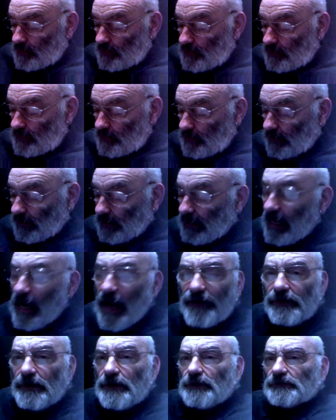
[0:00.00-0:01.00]
The
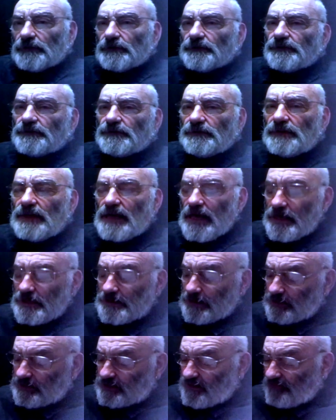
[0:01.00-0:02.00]
Clarion
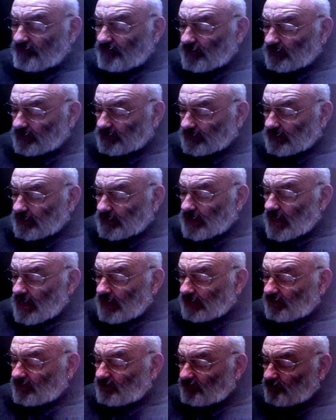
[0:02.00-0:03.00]
is a different
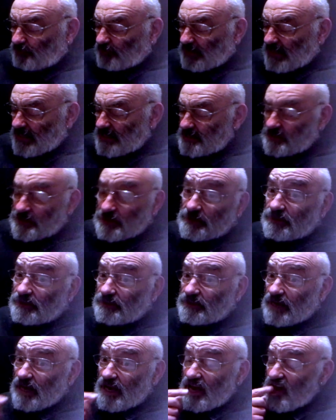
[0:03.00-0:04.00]
kind of place in the
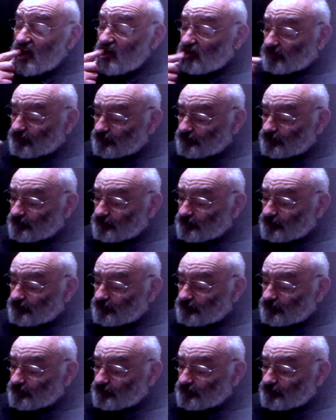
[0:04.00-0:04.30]
day.